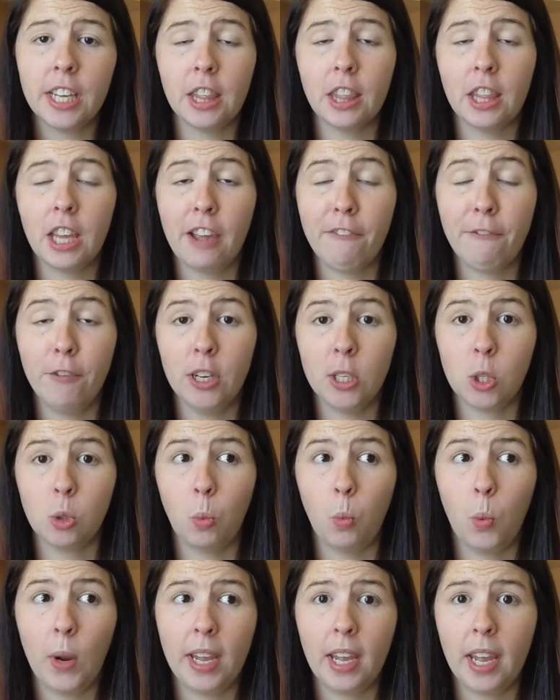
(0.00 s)
in the
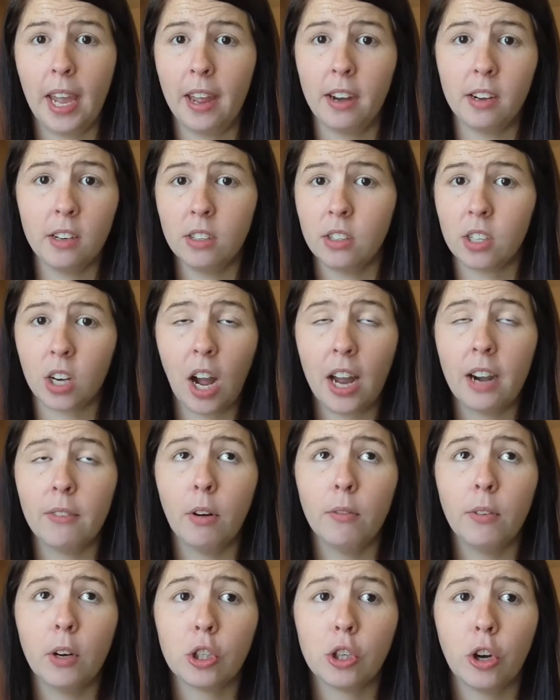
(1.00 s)
first weekend kind
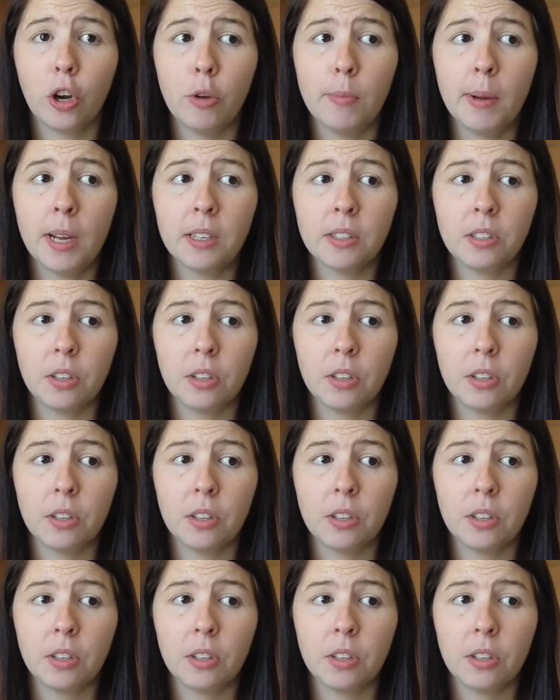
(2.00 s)
of October,